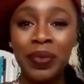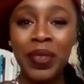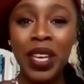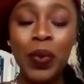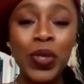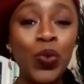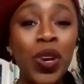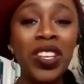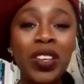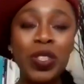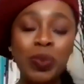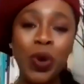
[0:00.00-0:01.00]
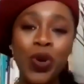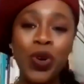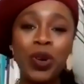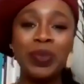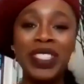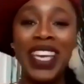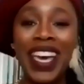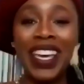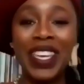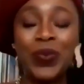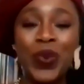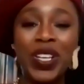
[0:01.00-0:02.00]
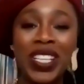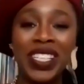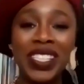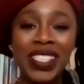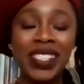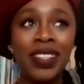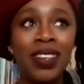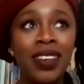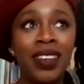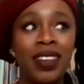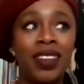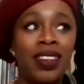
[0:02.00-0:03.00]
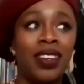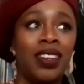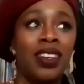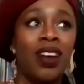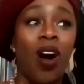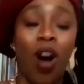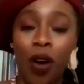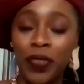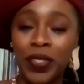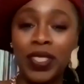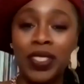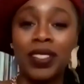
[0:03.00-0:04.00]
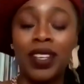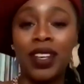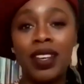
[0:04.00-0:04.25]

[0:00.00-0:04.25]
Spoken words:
was one of those poems that was often,